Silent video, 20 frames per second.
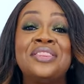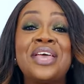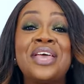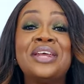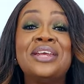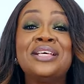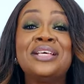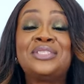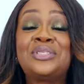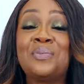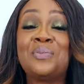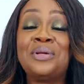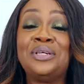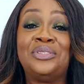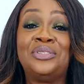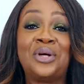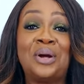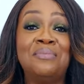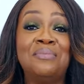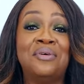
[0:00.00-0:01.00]
There needs to be
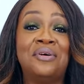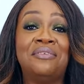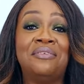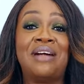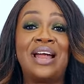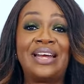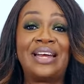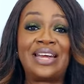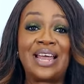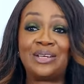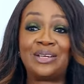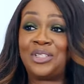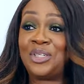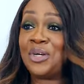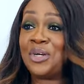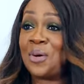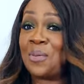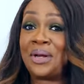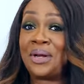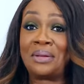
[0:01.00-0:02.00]
drum roll right now. Do
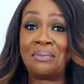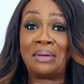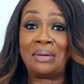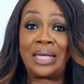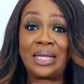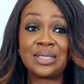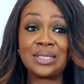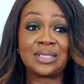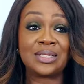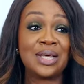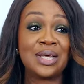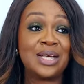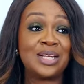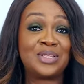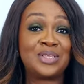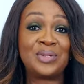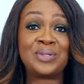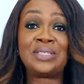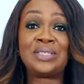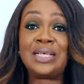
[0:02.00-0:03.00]
you know what it means?
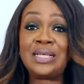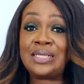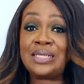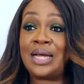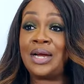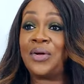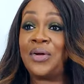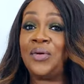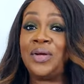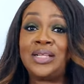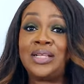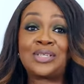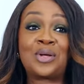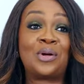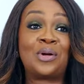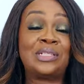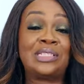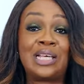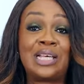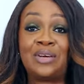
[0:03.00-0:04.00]
To sit and create
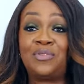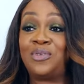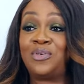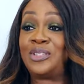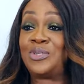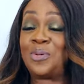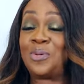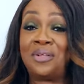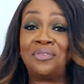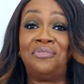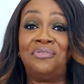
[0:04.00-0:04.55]
content for 12